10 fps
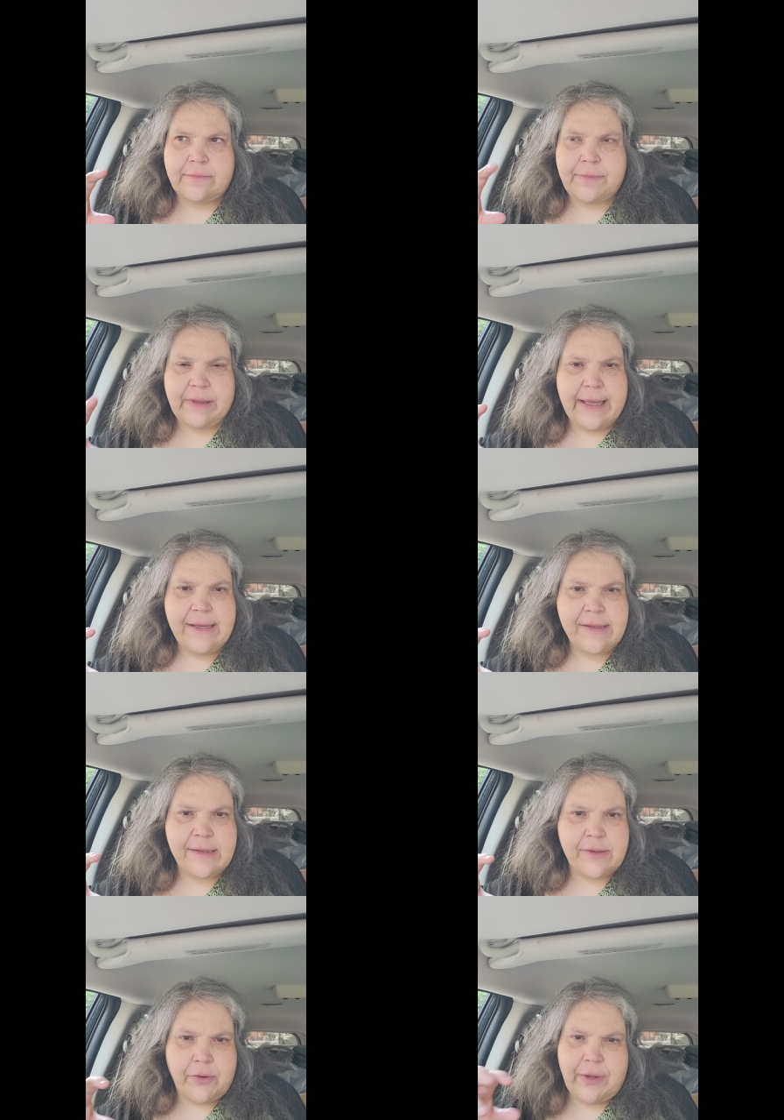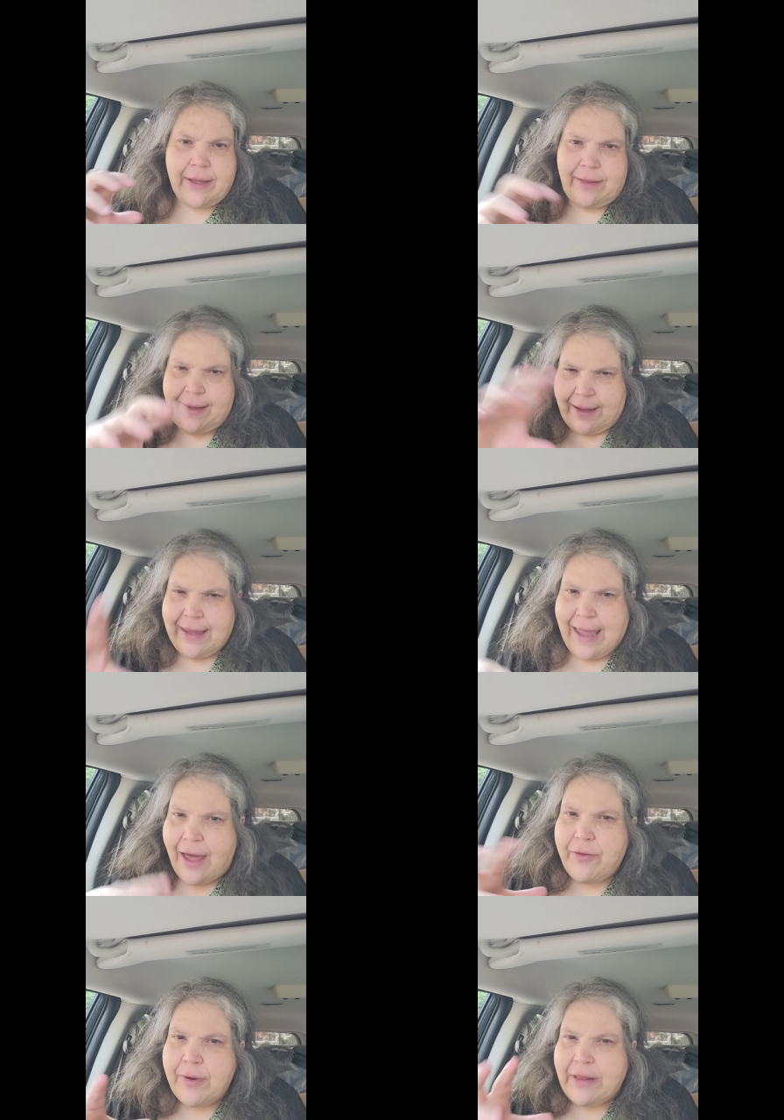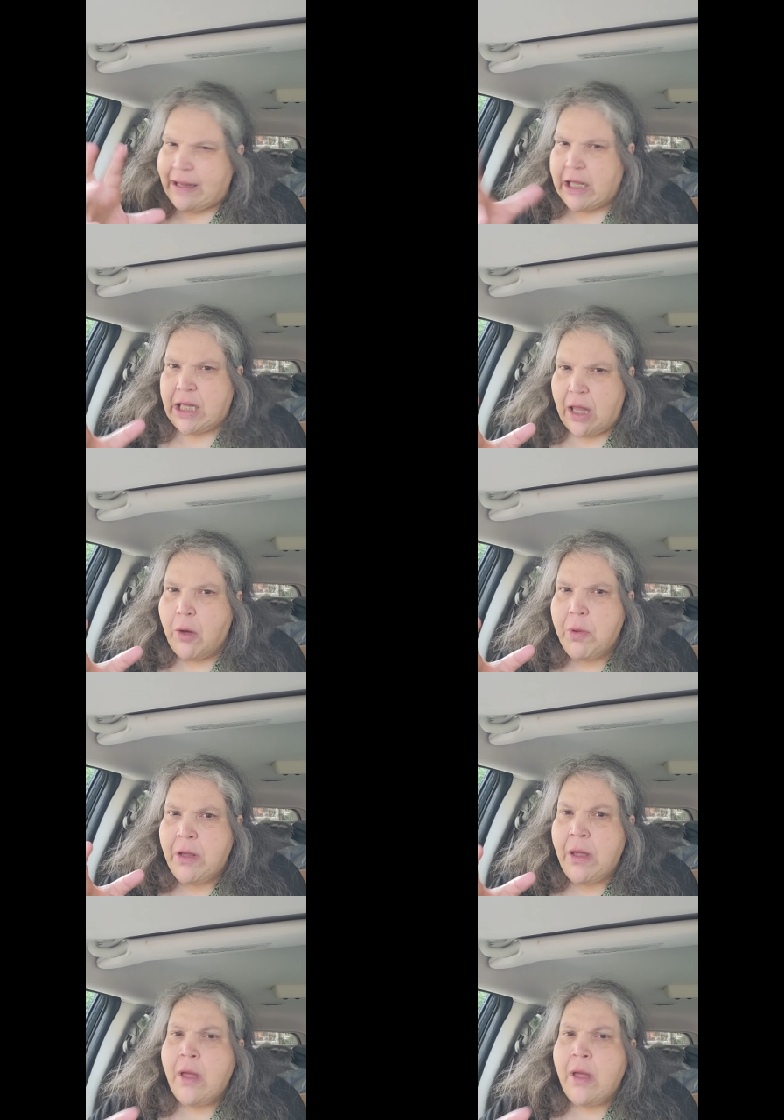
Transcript: place or like, like a gathering, like a club.